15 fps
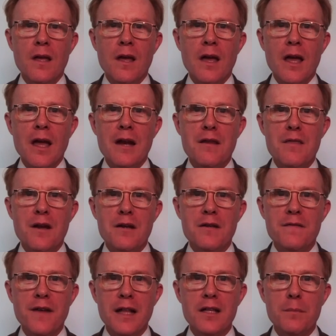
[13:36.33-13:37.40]
and their
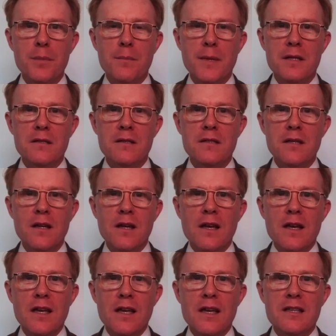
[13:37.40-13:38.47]
development
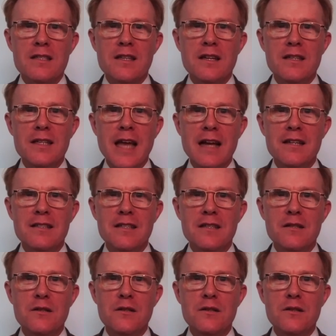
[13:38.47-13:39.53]
is connected
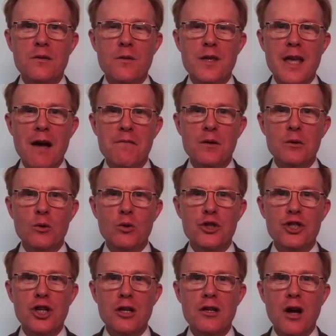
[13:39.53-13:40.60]
to the
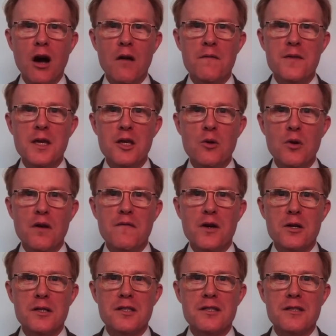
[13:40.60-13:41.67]
evolution of the
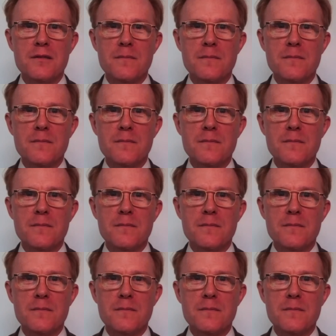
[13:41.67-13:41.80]
universe.